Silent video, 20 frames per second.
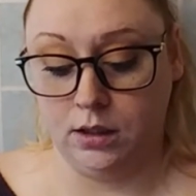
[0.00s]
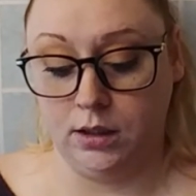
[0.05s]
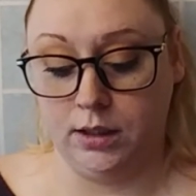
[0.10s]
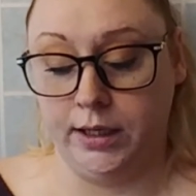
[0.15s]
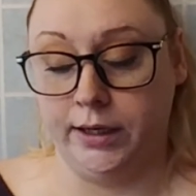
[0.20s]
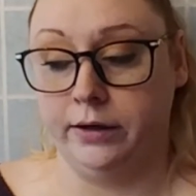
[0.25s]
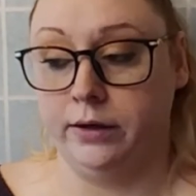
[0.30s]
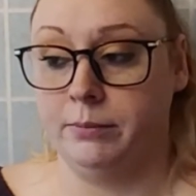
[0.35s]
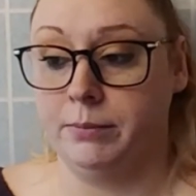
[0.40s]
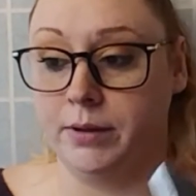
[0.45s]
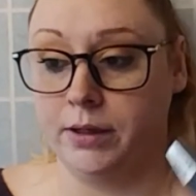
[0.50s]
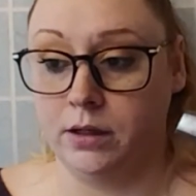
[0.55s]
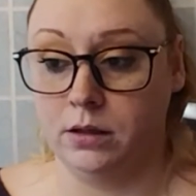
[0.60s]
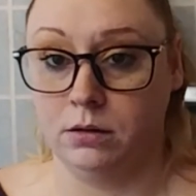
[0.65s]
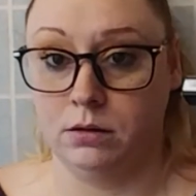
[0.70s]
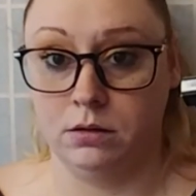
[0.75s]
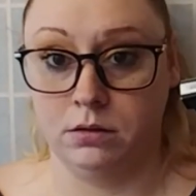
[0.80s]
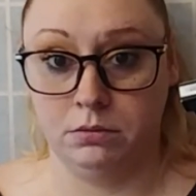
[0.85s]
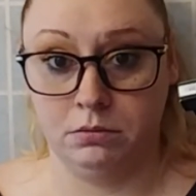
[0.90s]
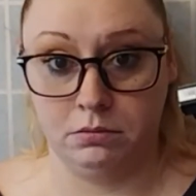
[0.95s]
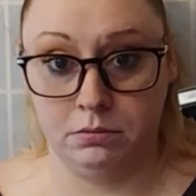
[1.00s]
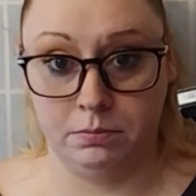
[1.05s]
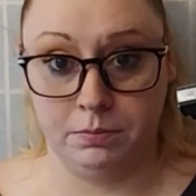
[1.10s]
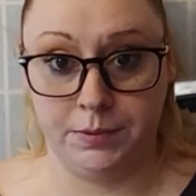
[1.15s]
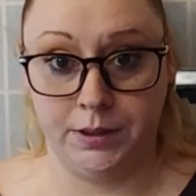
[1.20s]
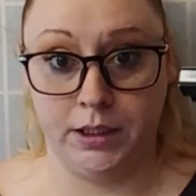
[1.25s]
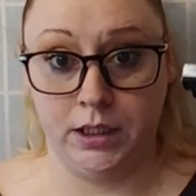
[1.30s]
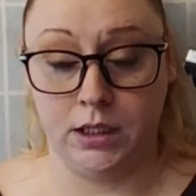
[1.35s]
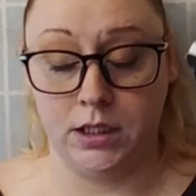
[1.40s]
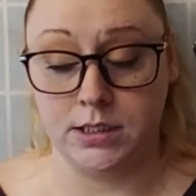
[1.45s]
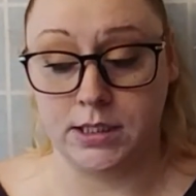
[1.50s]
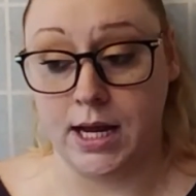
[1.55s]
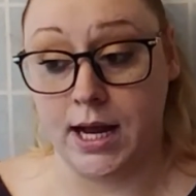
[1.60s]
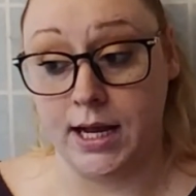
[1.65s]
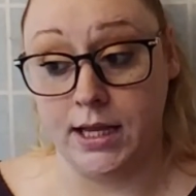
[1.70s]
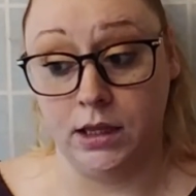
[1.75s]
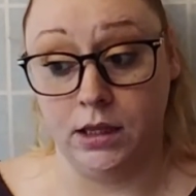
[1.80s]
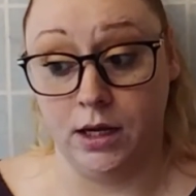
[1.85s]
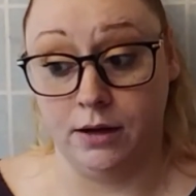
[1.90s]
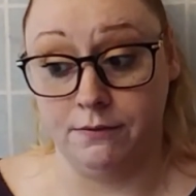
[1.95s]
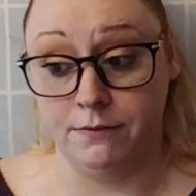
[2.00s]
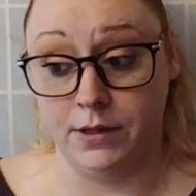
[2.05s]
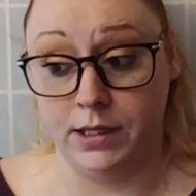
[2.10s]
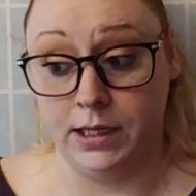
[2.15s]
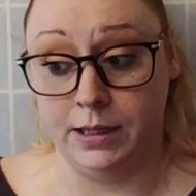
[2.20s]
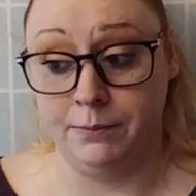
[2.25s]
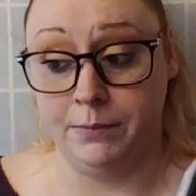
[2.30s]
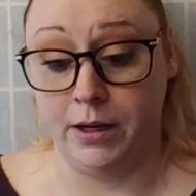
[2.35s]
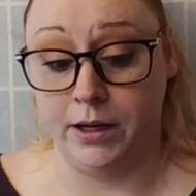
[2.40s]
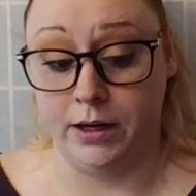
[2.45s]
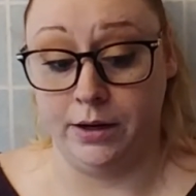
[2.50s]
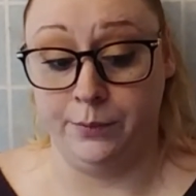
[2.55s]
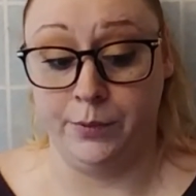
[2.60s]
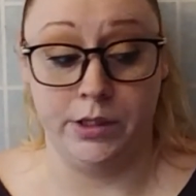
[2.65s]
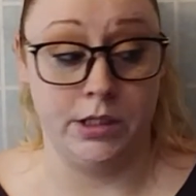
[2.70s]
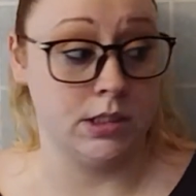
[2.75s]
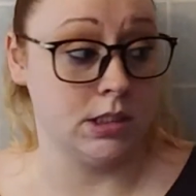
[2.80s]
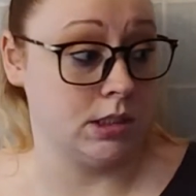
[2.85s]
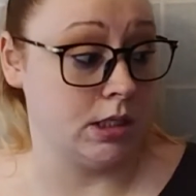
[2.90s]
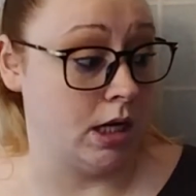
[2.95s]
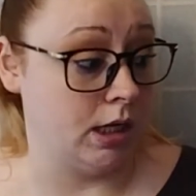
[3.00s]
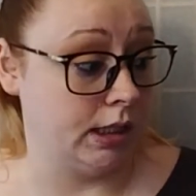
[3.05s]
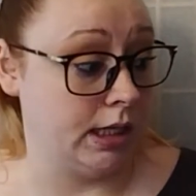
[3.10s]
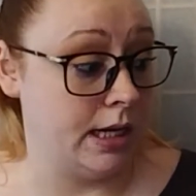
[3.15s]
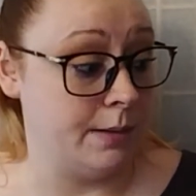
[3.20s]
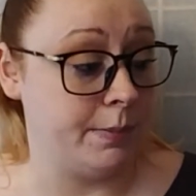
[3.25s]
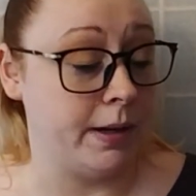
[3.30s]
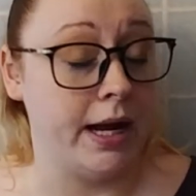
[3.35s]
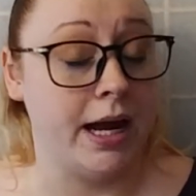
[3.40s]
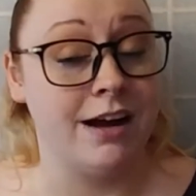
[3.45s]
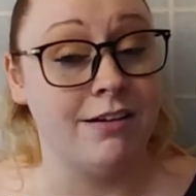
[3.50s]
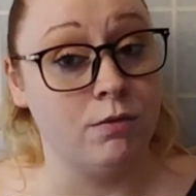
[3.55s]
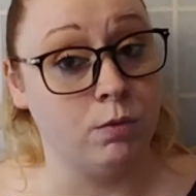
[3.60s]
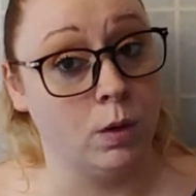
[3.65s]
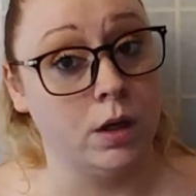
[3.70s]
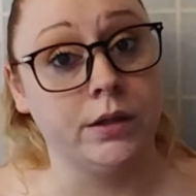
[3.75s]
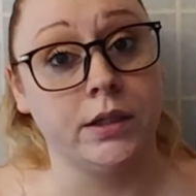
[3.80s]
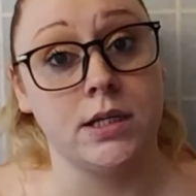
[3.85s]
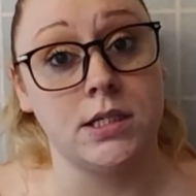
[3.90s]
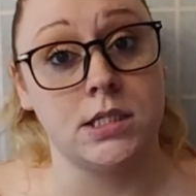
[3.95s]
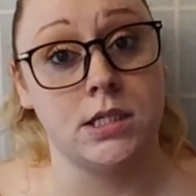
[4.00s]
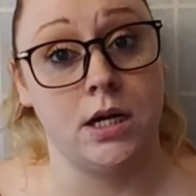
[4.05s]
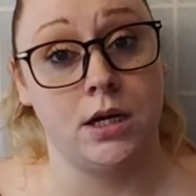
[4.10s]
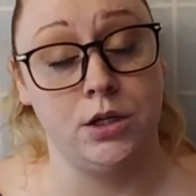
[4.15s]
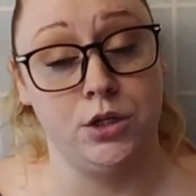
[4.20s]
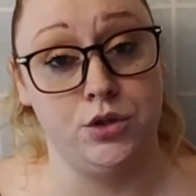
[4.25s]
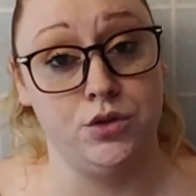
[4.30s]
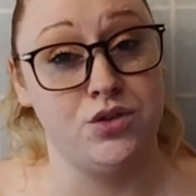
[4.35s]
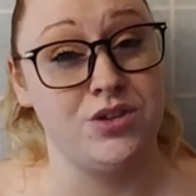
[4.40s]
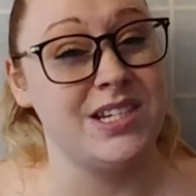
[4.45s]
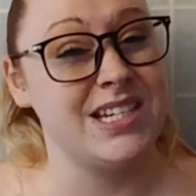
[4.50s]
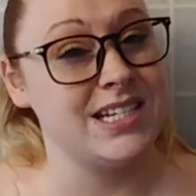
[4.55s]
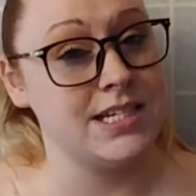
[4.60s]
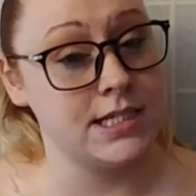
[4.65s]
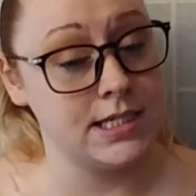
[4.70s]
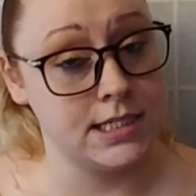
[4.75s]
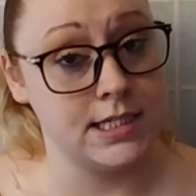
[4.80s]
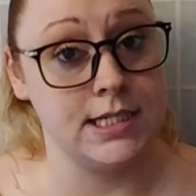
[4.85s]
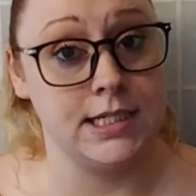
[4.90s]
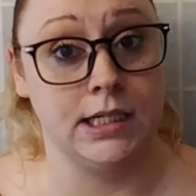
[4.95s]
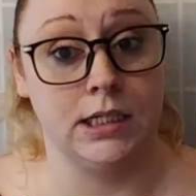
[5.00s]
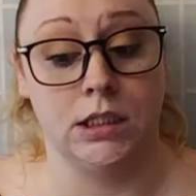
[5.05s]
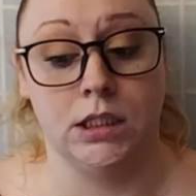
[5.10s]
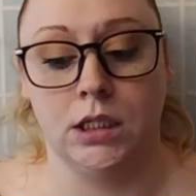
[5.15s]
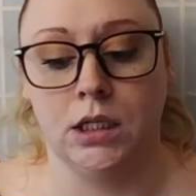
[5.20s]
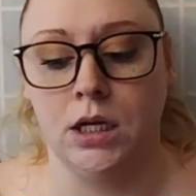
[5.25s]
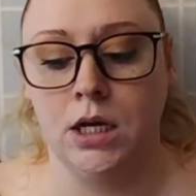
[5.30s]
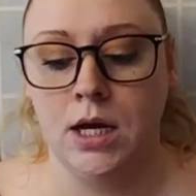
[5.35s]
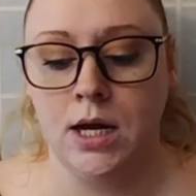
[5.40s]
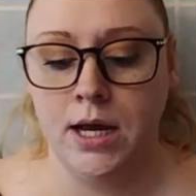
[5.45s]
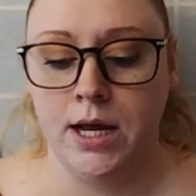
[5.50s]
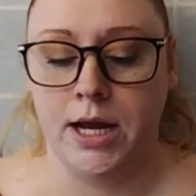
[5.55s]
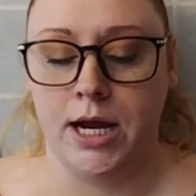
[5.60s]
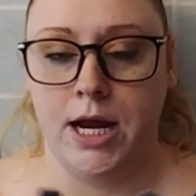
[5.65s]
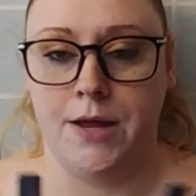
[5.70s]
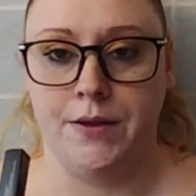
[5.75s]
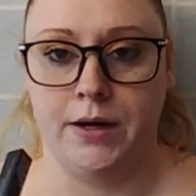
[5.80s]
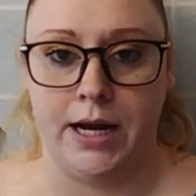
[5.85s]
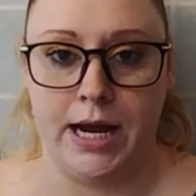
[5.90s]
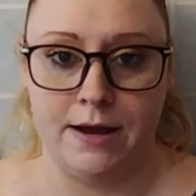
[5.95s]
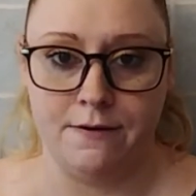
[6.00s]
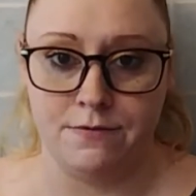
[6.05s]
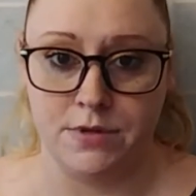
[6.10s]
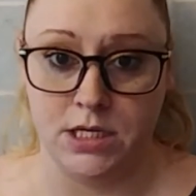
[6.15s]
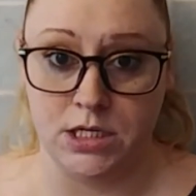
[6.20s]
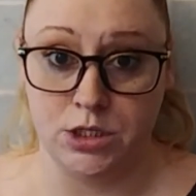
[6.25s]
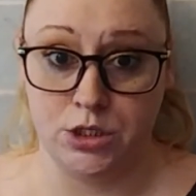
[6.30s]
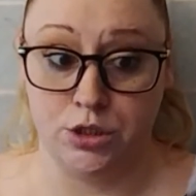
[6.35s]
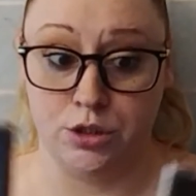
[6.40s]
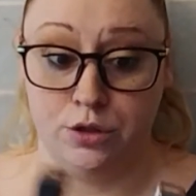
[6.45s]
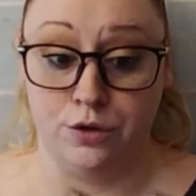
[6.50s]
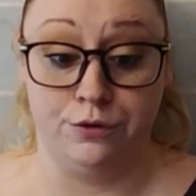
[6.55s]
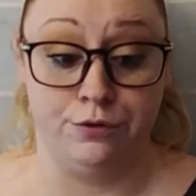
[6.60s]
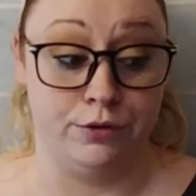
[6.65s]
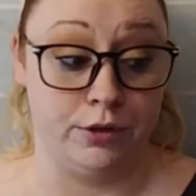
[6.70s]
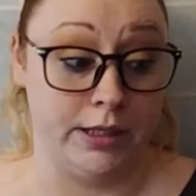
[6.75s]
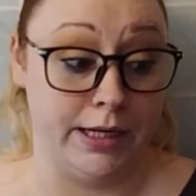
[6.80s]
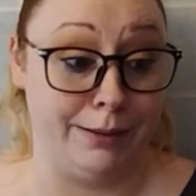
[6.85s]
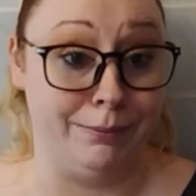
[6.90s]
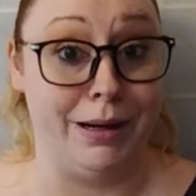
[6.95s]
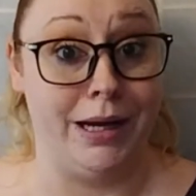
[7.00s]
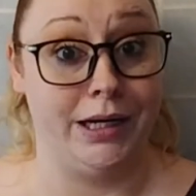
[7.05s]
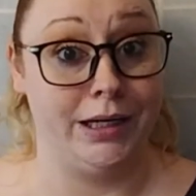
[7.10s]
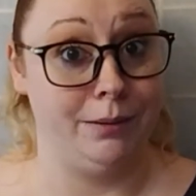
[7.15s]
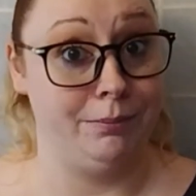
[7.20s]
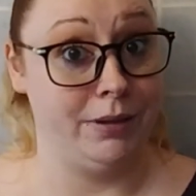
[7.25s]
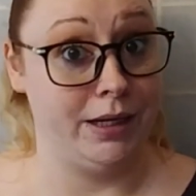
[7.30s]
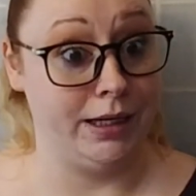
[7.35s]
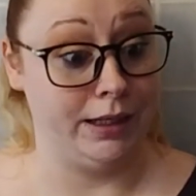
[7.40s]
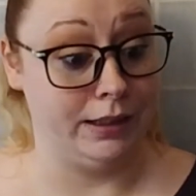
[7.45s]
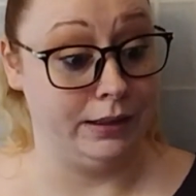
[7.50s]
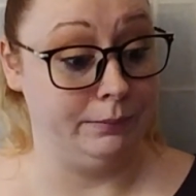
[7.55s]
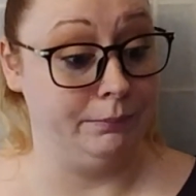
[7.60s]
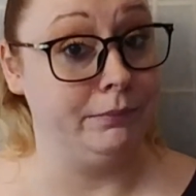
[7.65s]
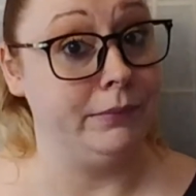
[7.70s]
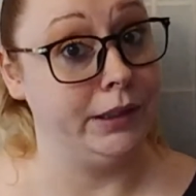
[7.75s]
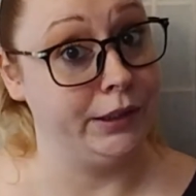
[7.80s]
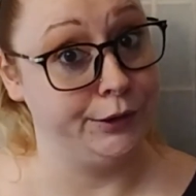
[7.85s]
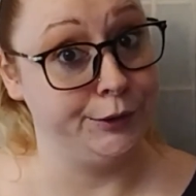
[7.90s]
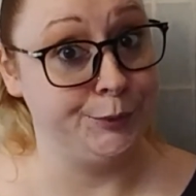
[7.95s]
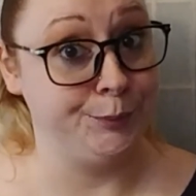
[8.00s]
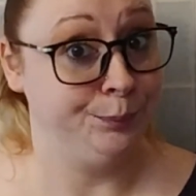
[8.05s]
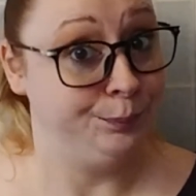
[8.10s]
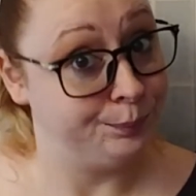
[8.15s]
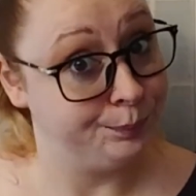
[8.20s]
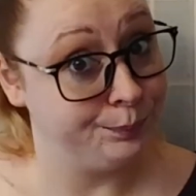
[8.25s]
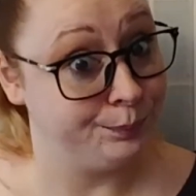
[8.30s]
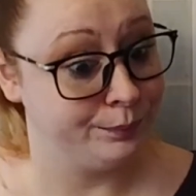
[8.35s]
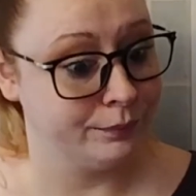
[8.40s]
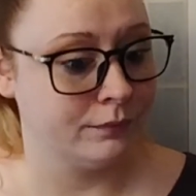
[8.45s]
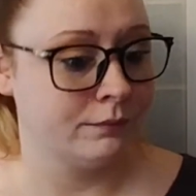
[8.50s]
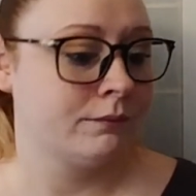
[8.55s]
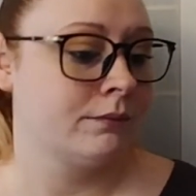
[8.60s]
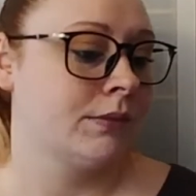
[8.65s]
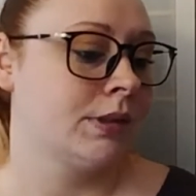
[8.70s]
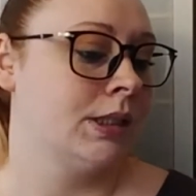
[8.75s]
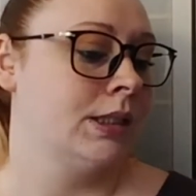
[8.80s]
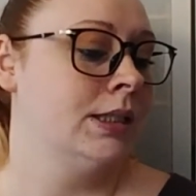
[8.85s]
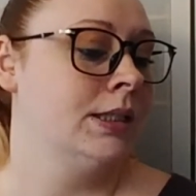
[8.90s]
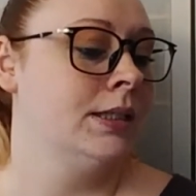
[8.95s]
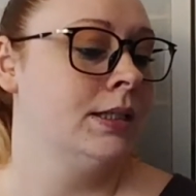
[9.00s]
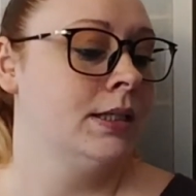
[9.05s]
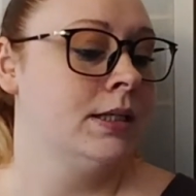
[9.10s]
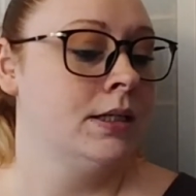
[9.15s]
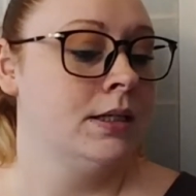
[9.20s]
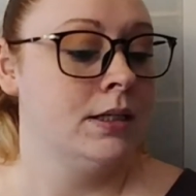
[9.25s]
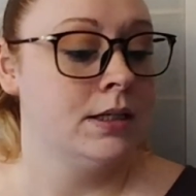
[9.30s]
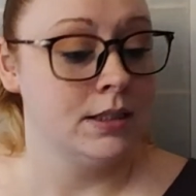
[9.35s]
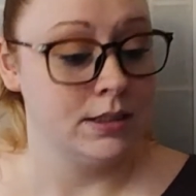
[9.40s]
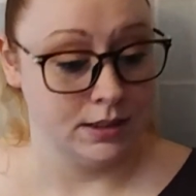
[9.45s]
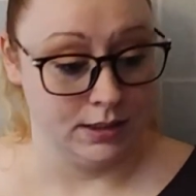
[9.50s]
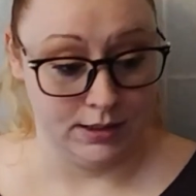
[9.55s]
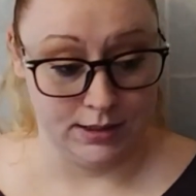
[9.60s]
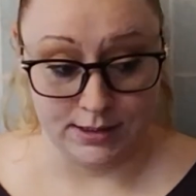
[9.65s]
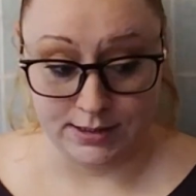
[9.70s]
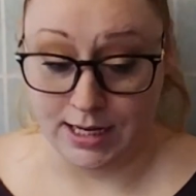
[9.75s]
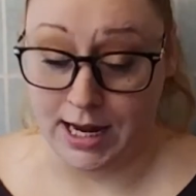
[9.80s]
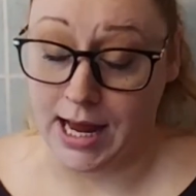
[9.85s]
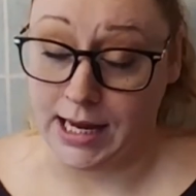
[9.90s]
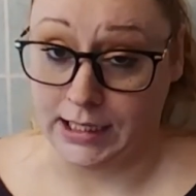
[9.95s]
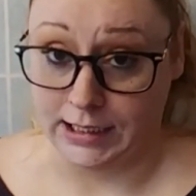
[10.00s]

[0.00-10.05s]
caramel because I love them and I wanted to stock up. I have one that's not used still, and then I have these two for like backup, you know, because I